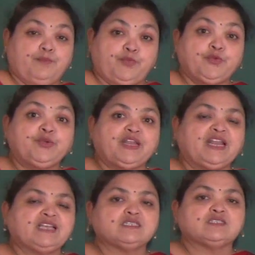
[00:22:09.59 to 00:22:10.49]

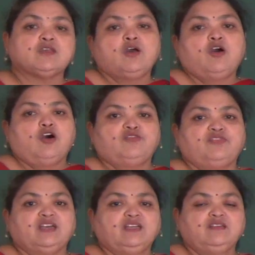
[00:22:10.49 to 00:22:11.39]
beautiness of
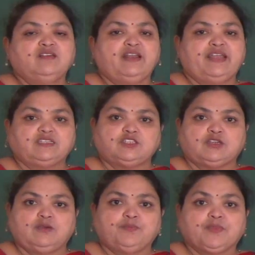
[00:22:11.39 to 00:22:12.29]
the
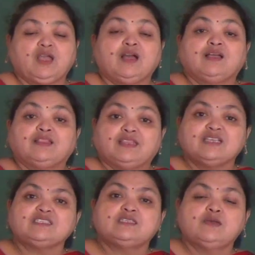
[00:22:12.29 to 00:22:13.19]
nature. This